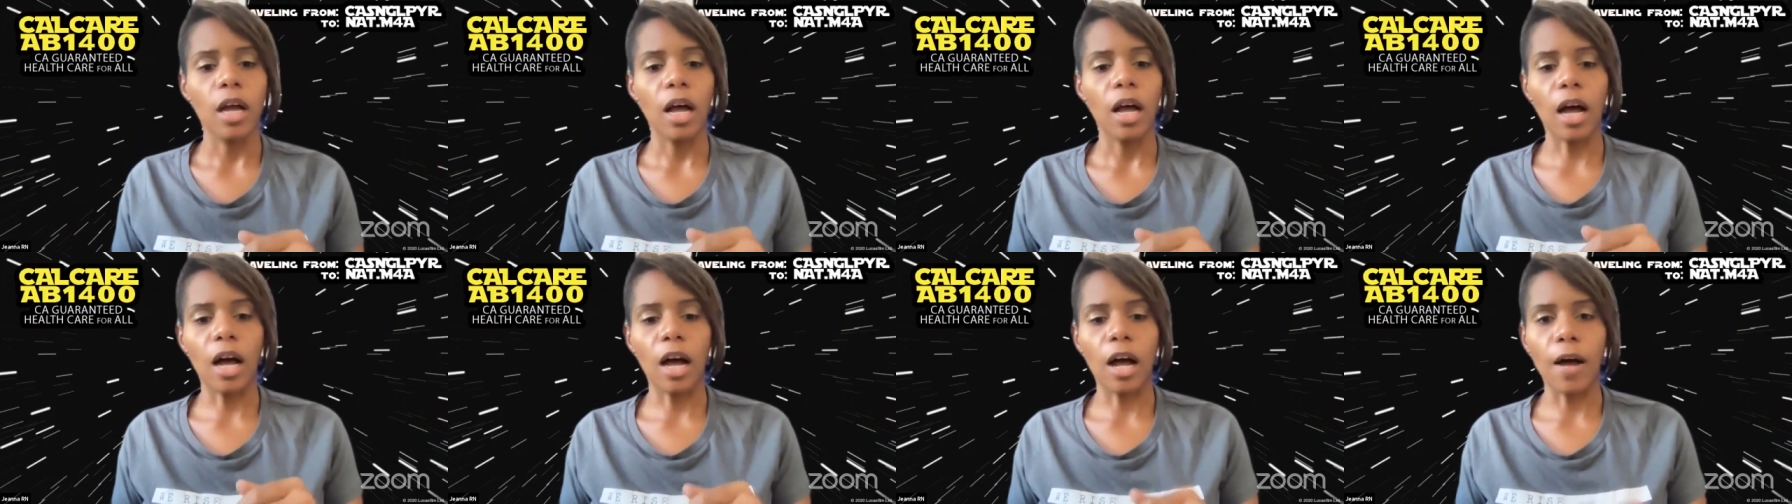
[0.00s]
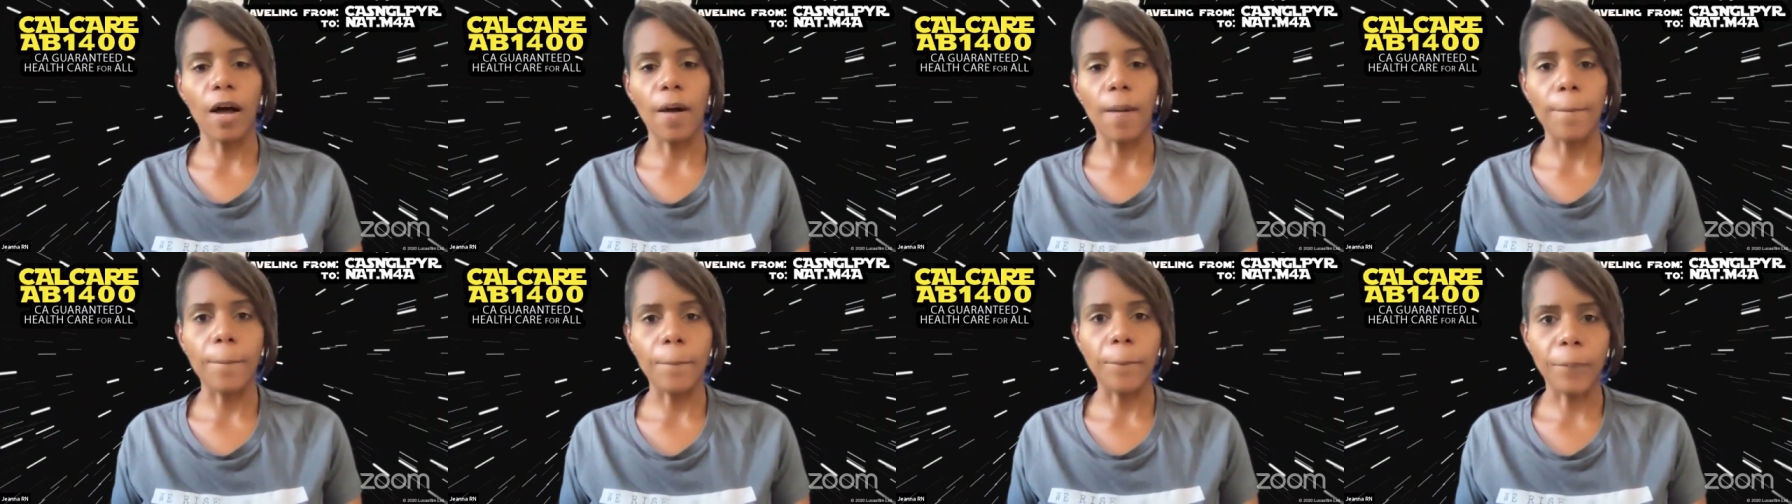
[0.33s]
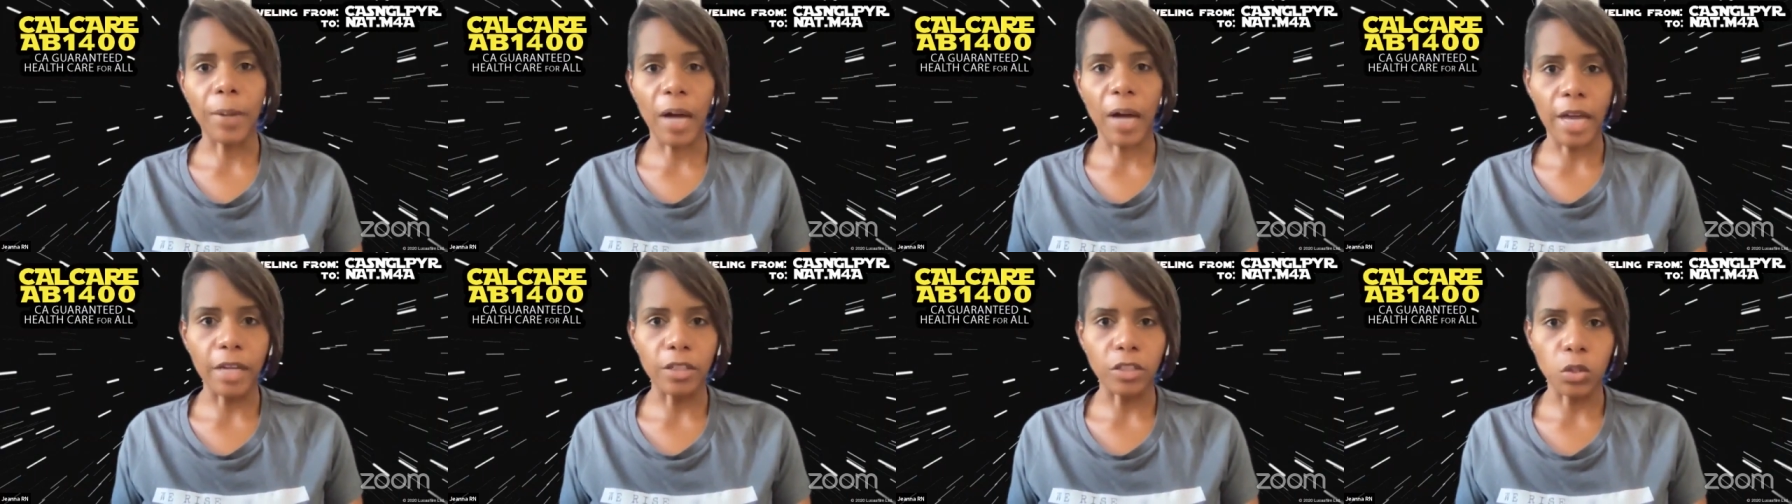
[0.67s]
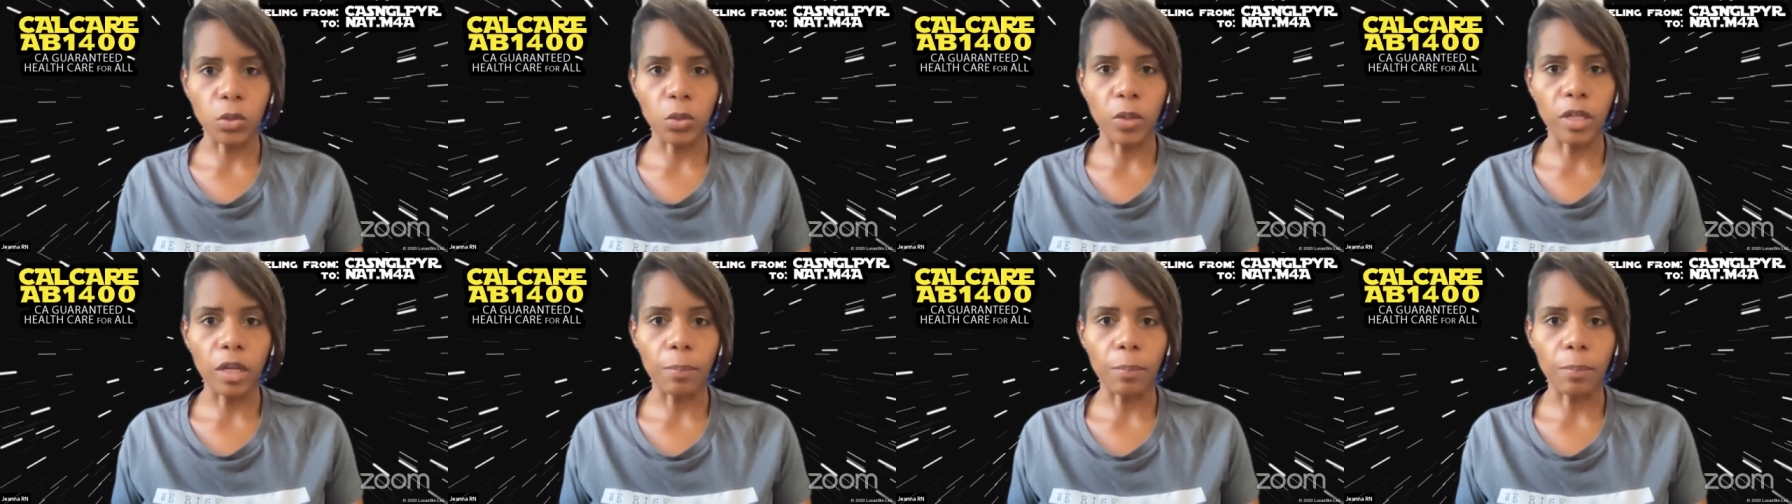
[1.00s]
by
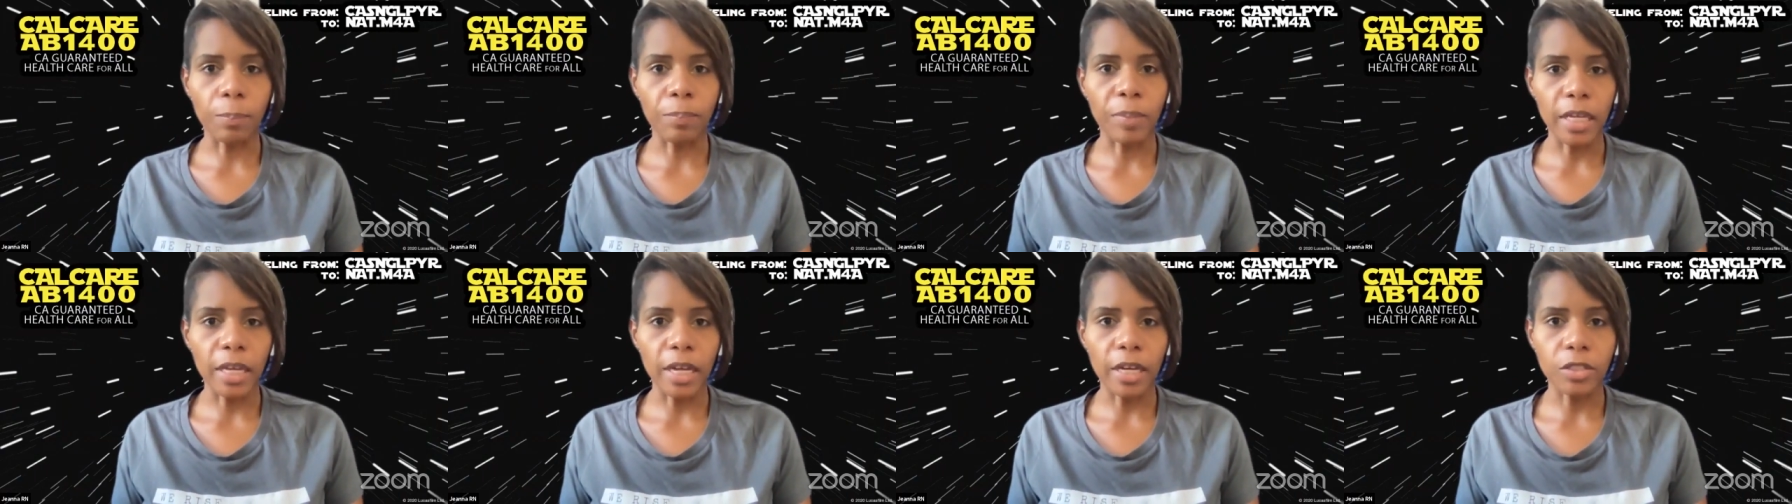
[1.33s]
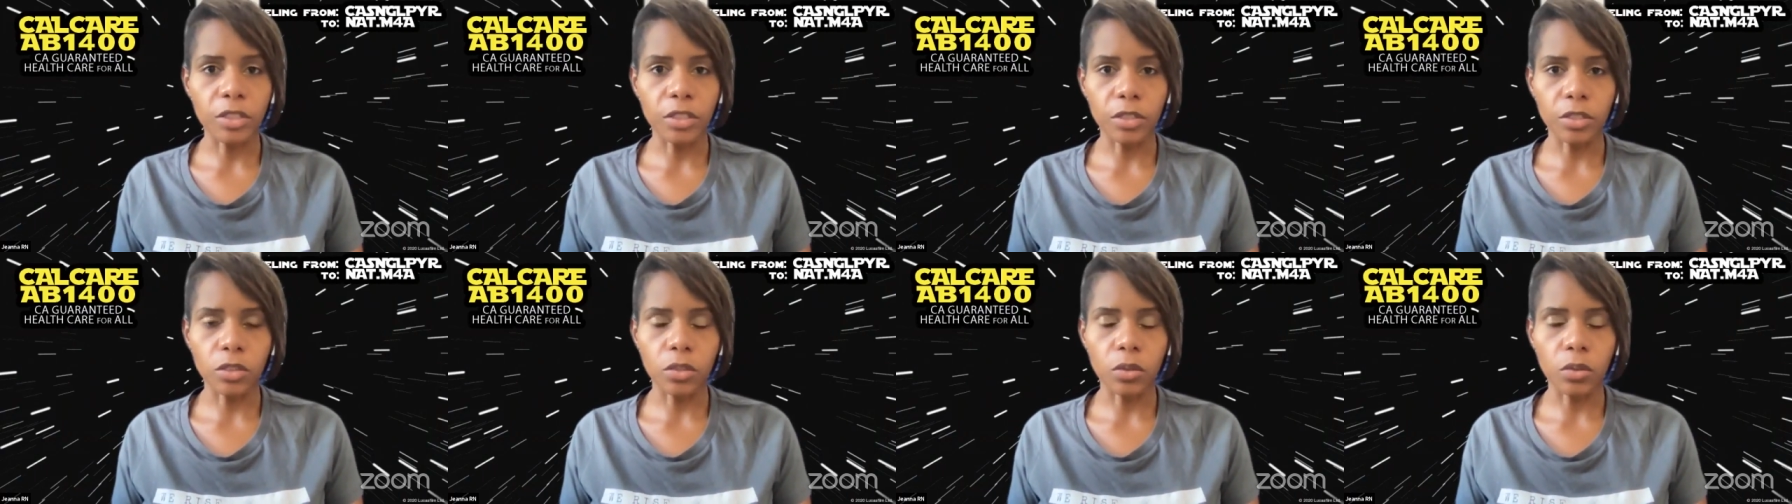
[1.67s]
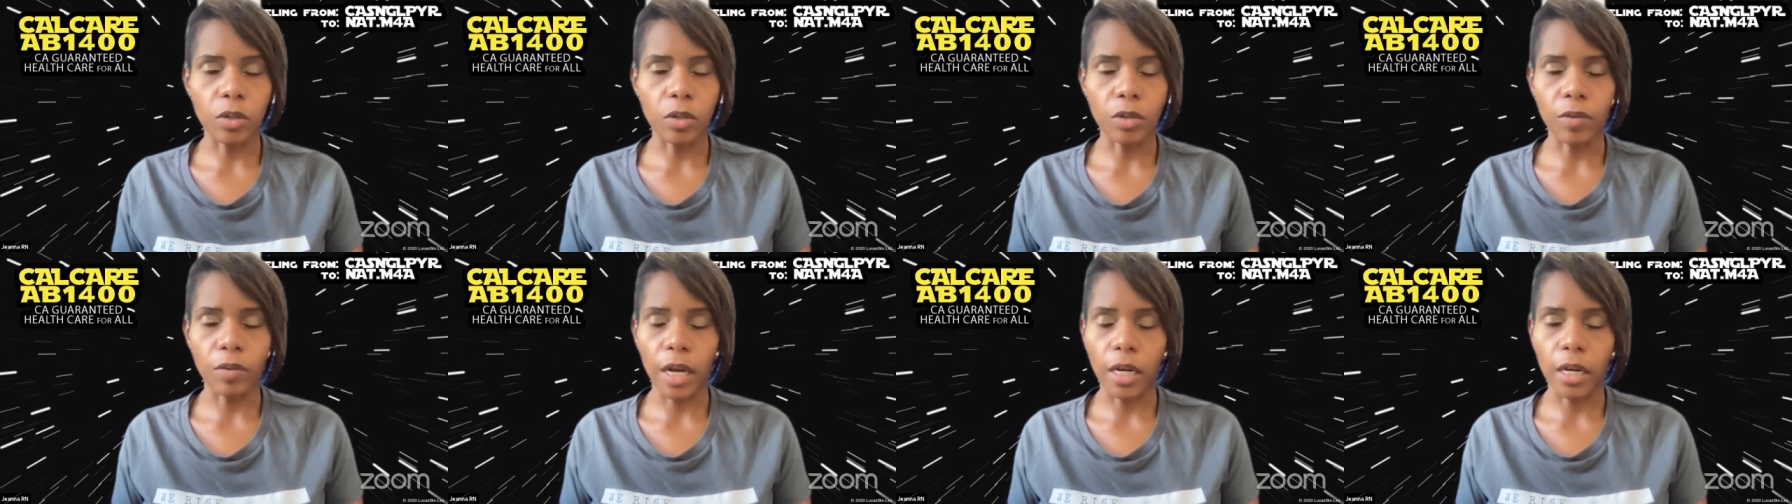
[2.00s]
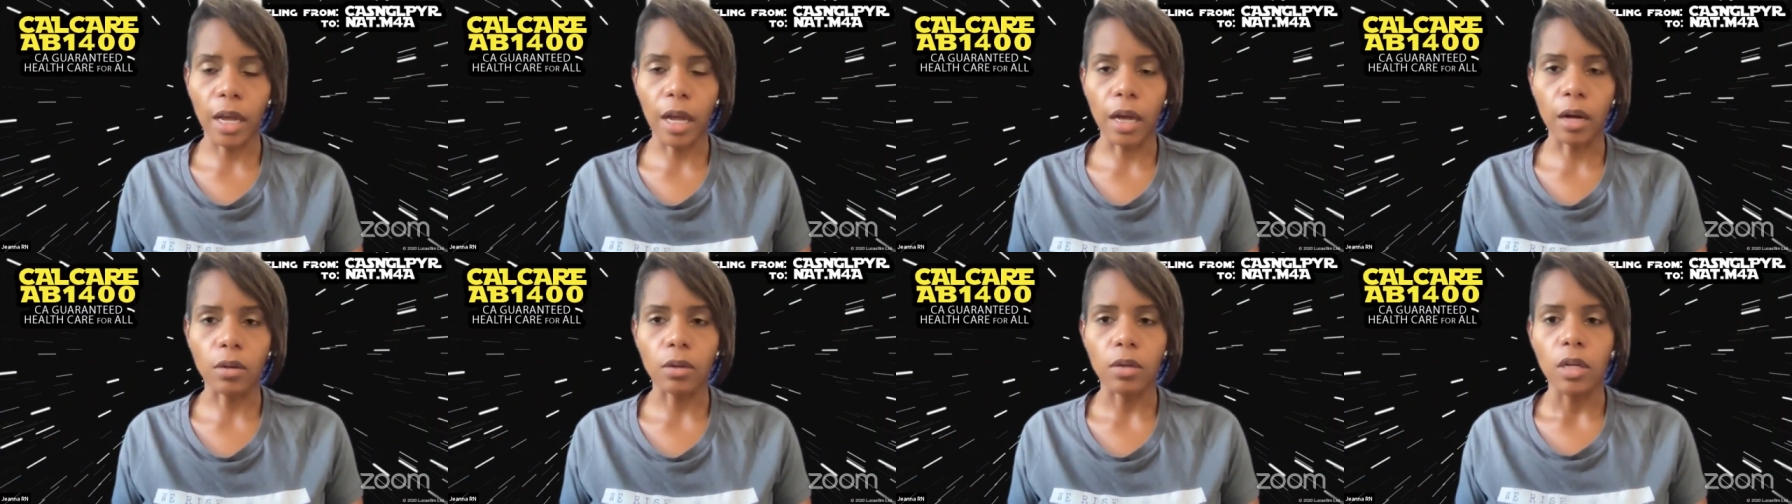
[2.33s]
doing the BS you're doing right
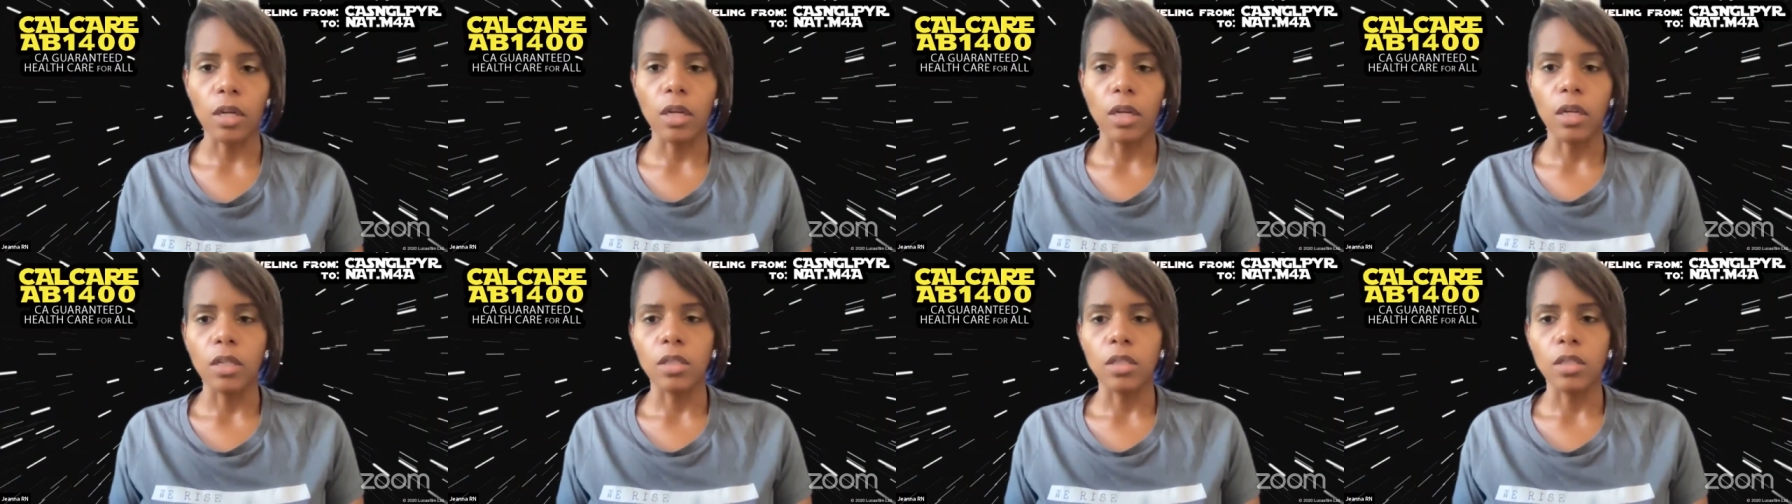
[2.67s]
now.